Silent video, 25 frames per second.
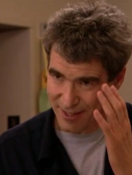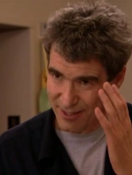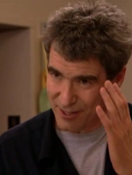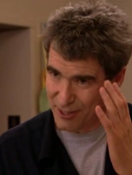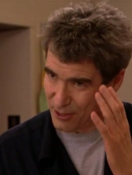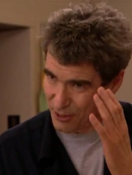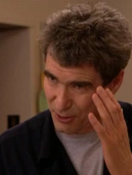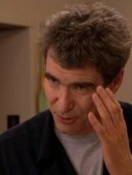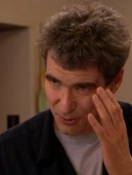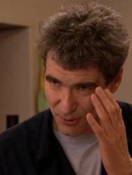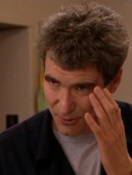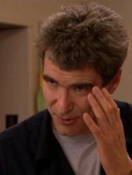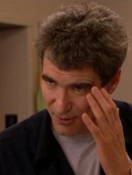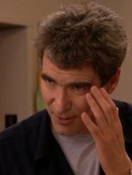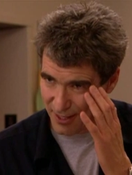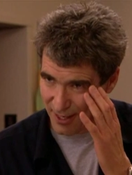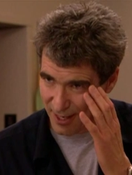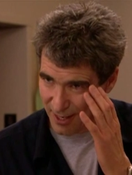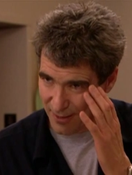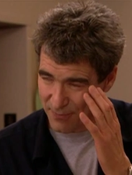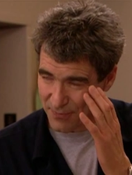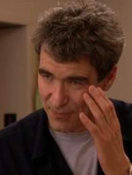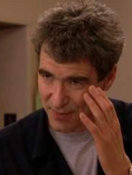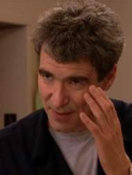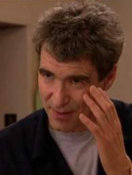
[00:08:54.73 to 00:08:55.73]
screwed it
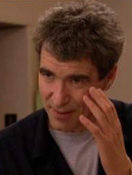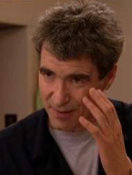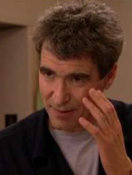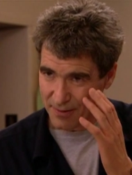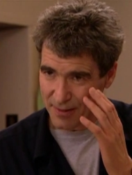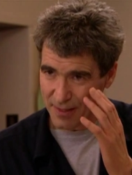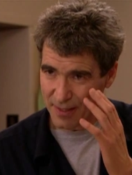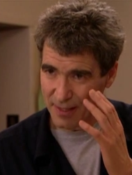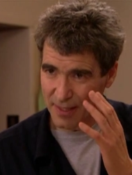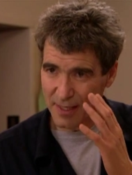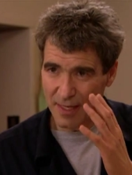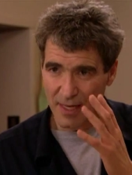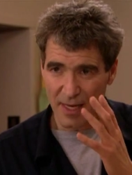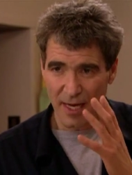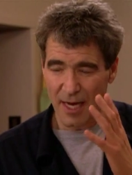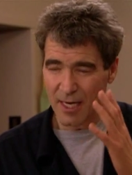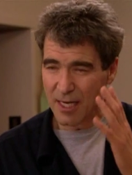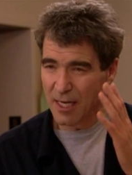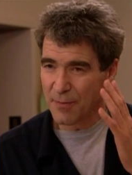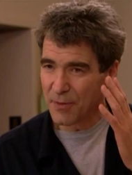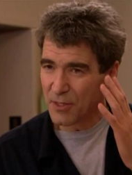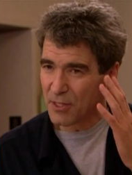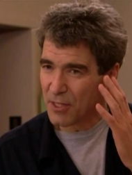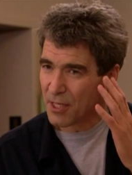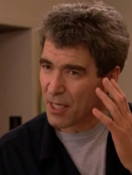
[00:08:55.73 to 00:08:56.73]
up, okay? And
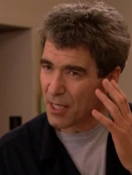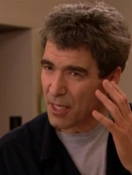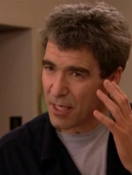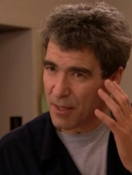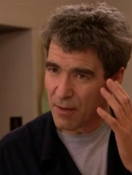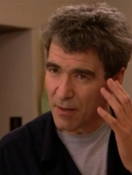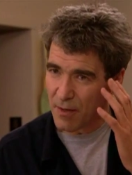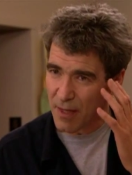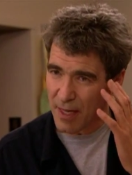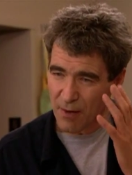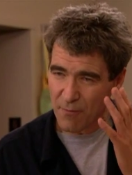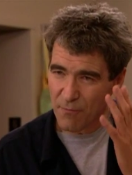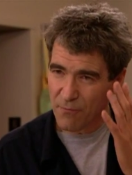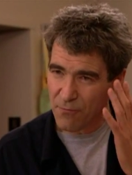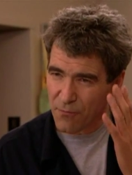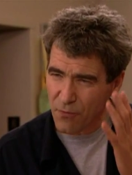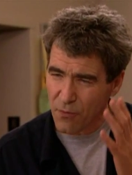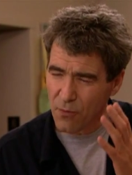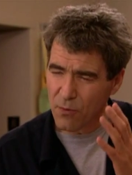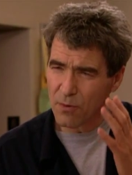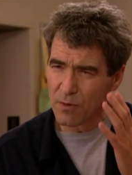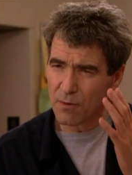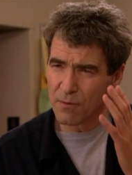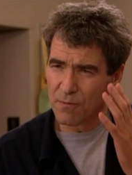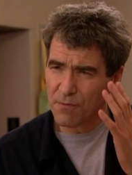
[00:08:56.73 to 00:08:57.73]
I've been taking like
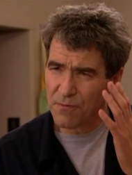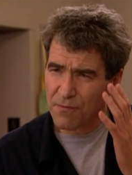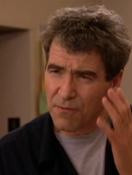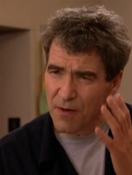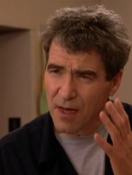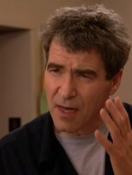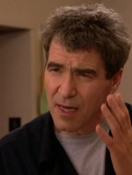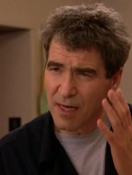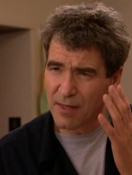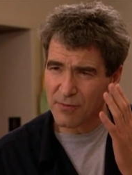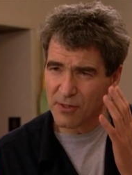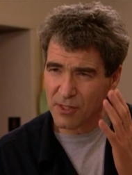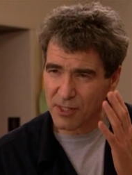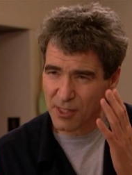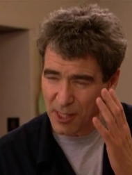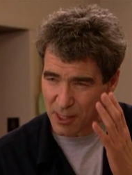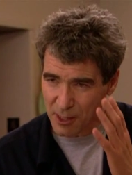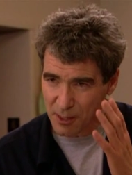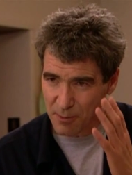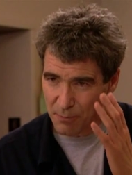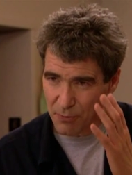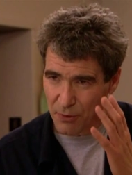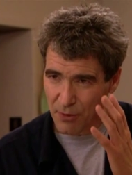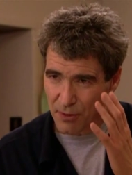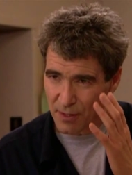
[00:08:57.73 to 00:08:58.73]
four, five,
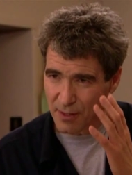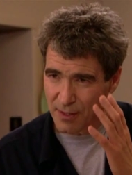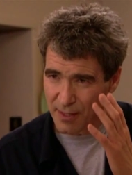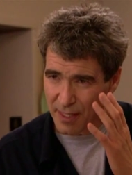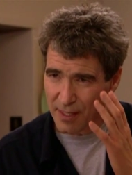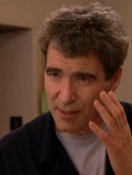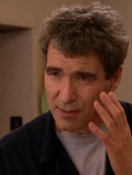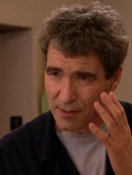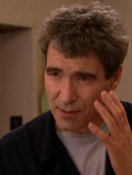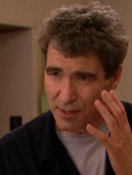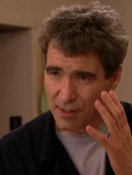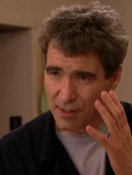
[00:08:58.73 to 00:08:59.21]
six Percodans a